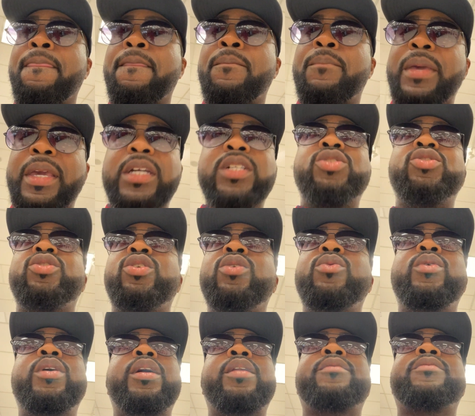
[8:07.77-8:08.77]
Because you know
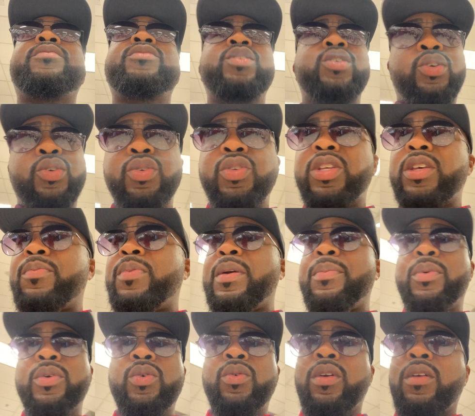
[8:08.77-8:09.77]
what? You see
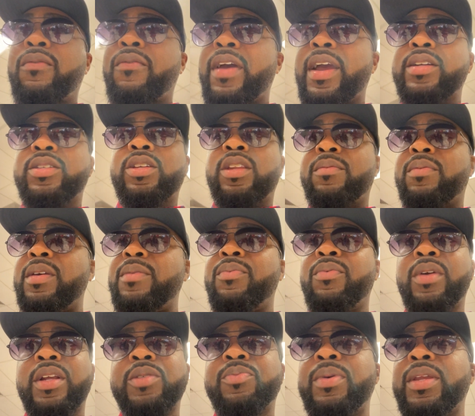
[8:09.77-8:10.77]
people doing it faster than
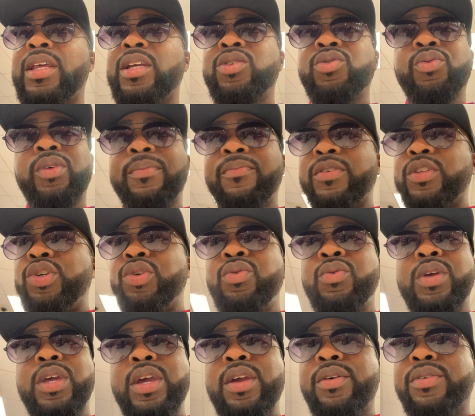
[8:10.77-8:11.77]
people that's been in drip for
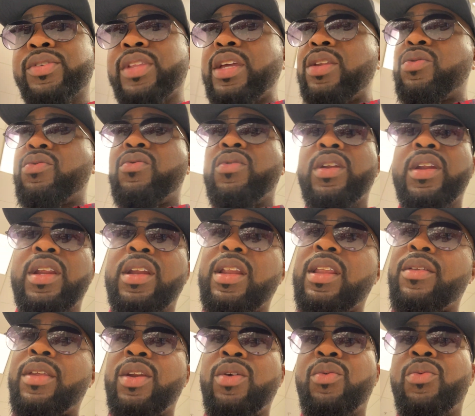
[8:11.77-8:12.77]
two years. They doing it in
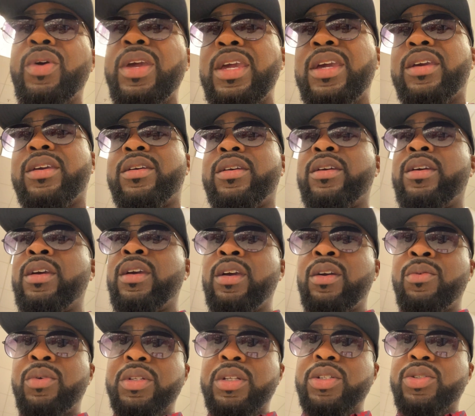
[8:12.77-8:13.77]
a, in a week
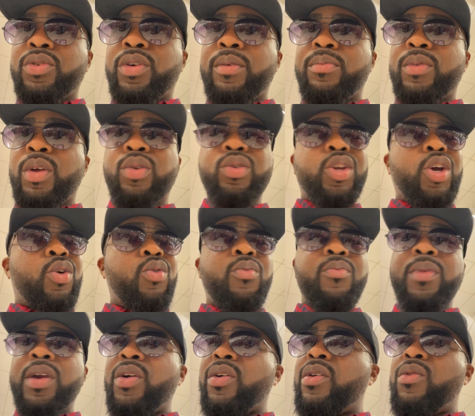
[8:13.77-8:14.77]
with this crypto.
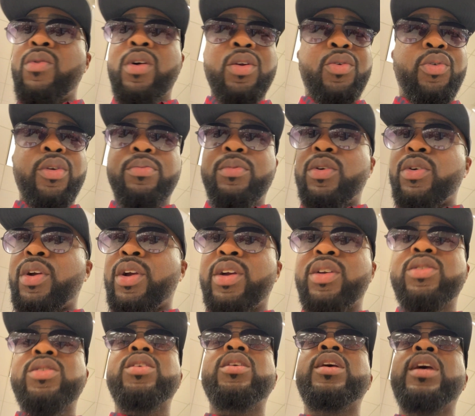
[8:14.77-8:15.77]
Don't marry one
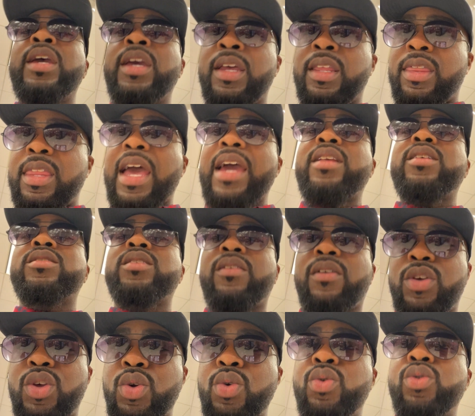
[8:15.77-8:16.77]
cryptocurrency. That is a
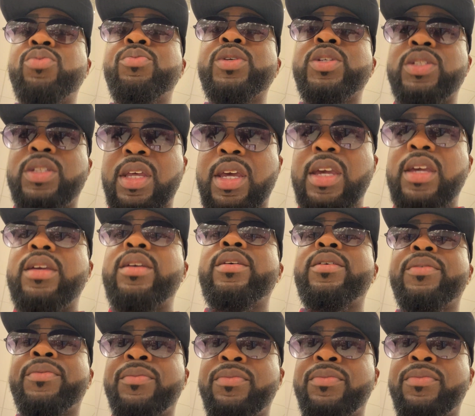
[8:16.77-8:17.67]
huge mistake.